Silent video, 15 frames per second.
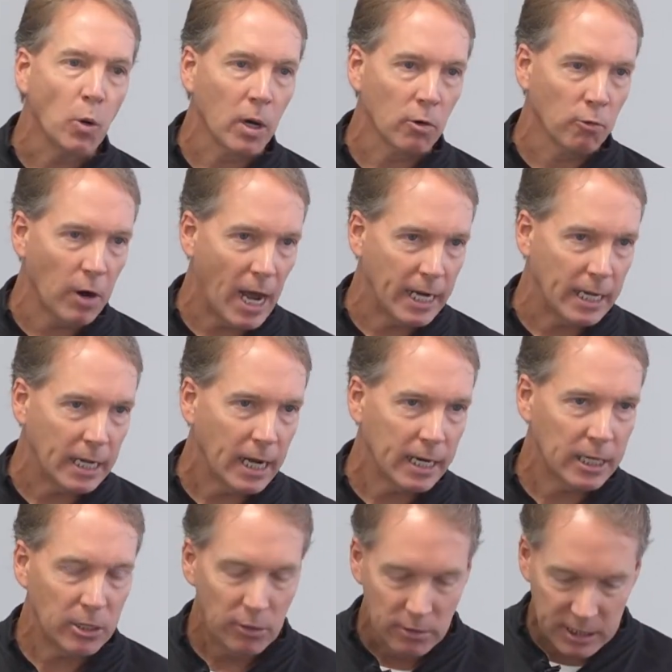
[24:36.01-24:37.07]
you're ready,
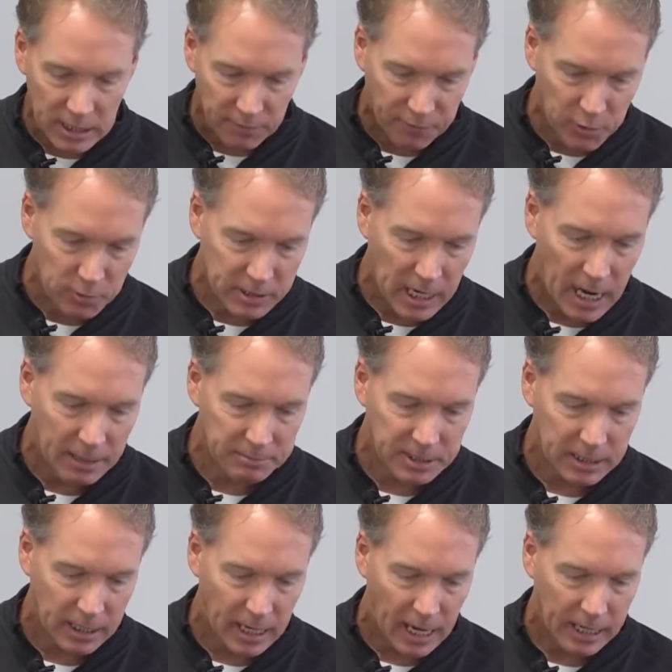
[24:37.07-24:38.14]
I'm going to use it a few times
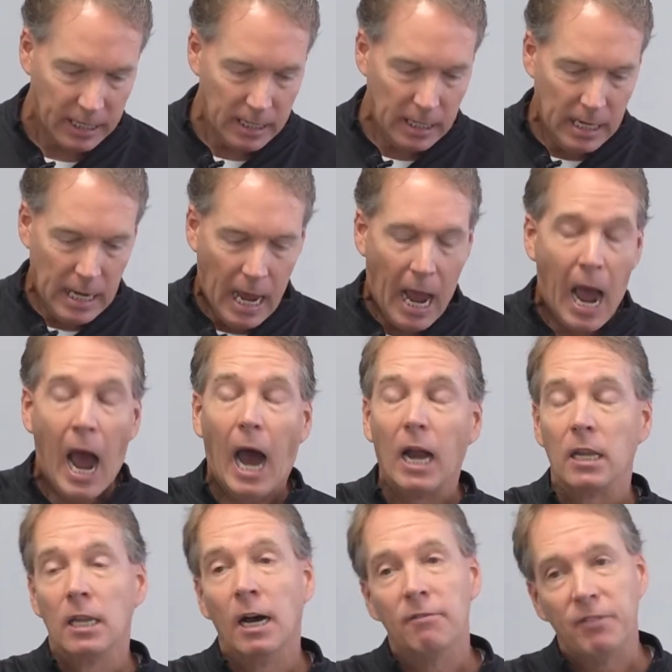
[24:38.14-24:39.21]
today.
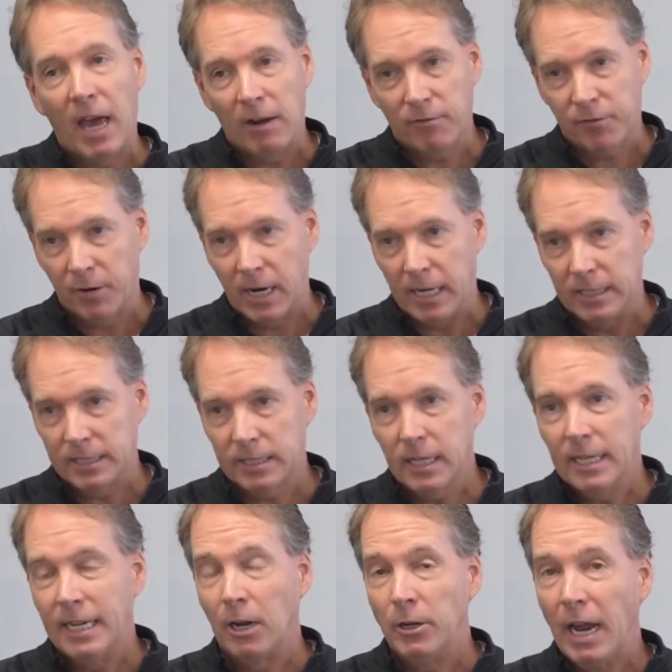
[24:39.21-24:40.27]
I love that phrase.
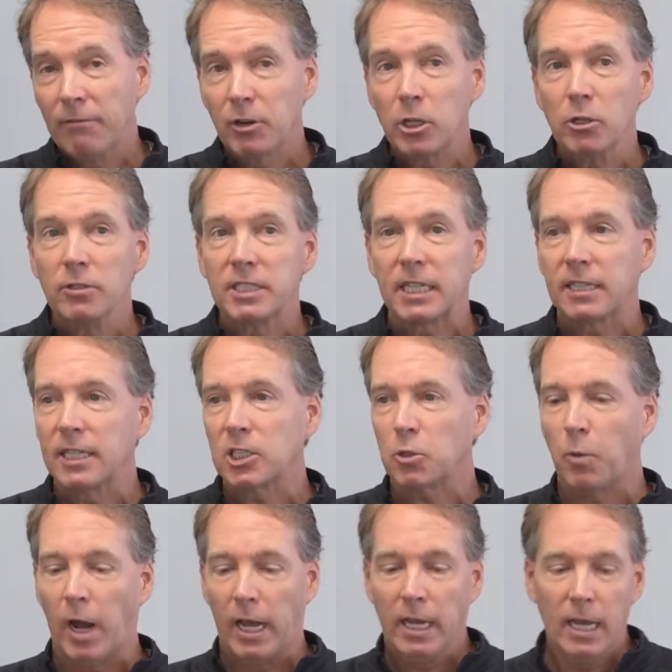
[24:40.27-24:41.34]
Now, never use it this
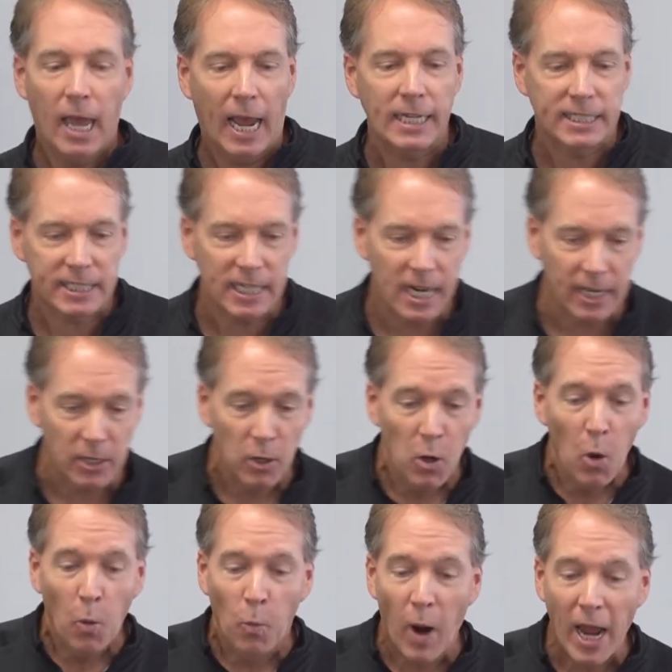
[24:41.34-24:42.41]
way. Hey, son,
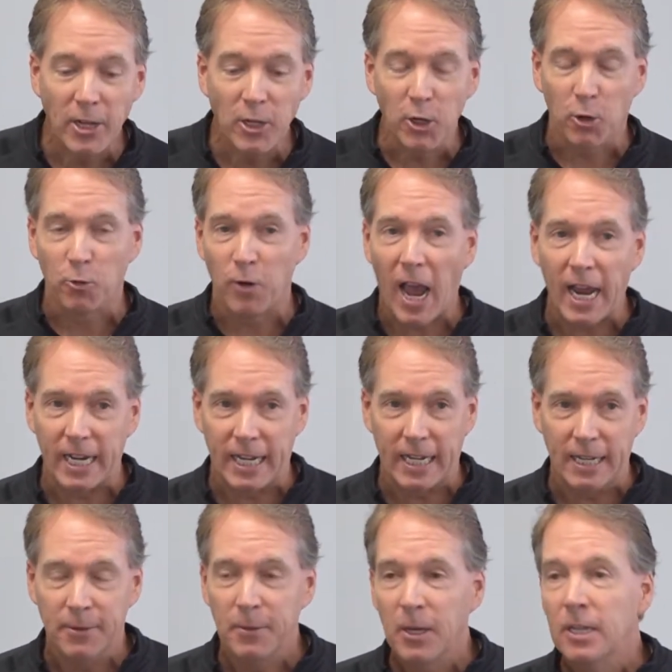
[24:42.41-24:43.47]
when you're ready,